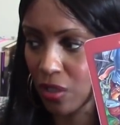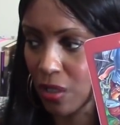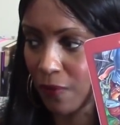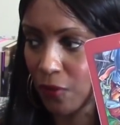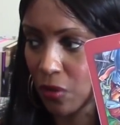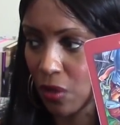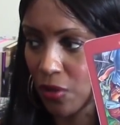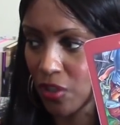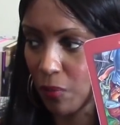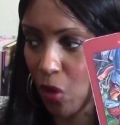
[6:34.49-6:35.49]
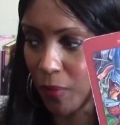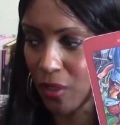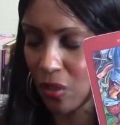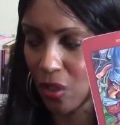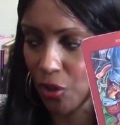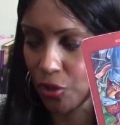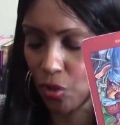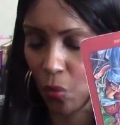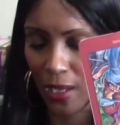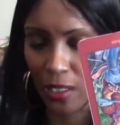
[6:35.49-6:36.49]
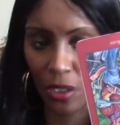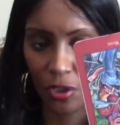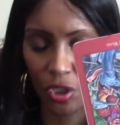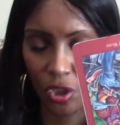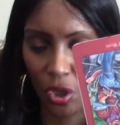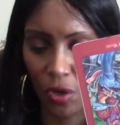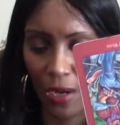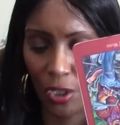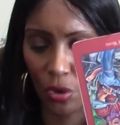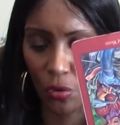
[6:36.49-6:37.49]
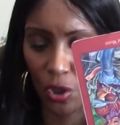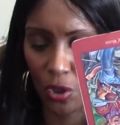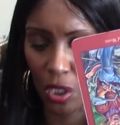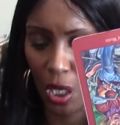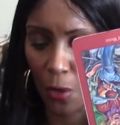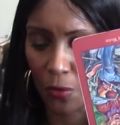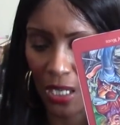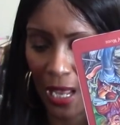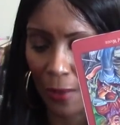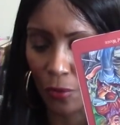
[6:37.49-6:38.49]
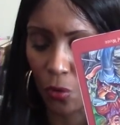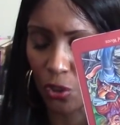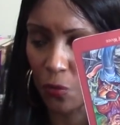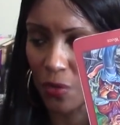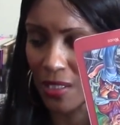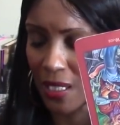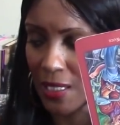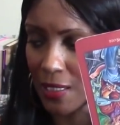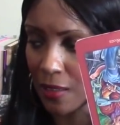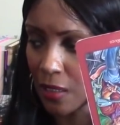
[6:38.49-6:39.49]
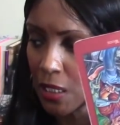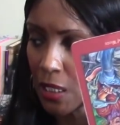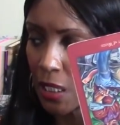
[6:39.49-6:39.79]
So some of you guys, it might be you lost your way, you lost your direction, or you slowed down, or you ceased